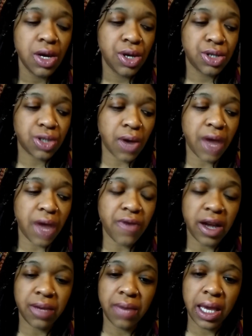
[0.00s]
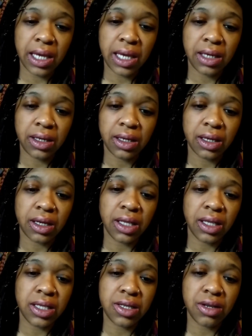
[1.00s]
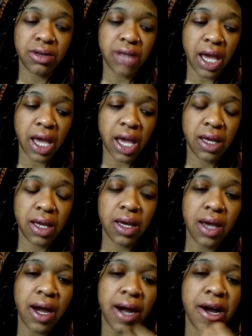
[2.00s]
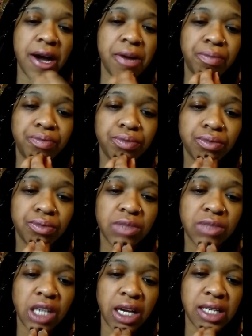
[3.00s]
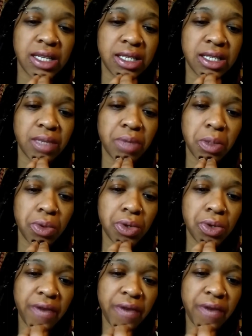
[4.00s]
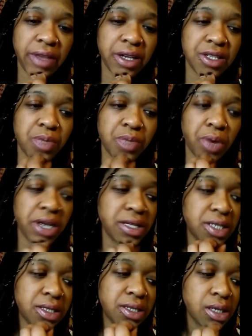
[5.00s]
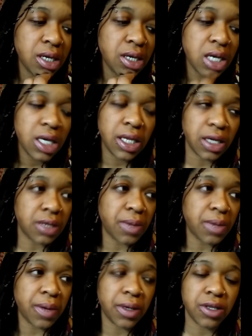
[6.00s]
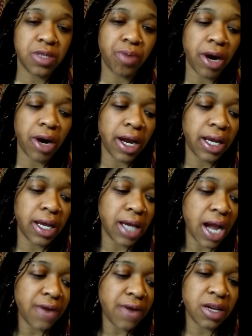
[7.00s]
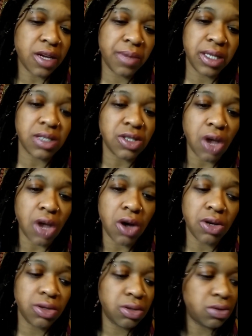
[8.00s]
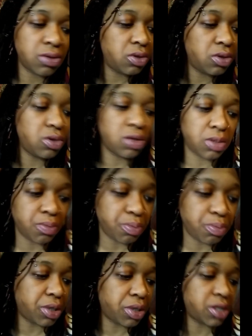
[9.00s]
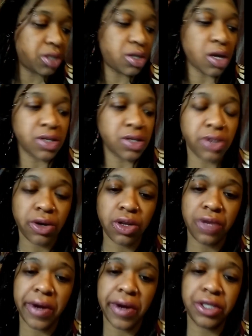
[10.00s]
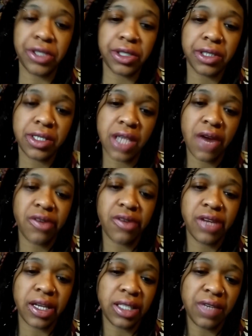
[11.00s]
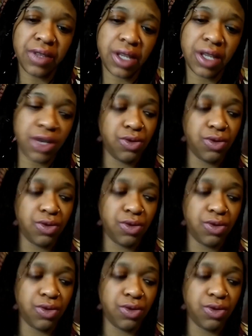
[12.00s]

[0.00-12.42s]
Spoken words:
So I recommend cleansing your deck. Like I said, some people have like a spritz. Maybe they'll spray. I recommend salt. You can put a salt circle around your tarot deck, leave it there.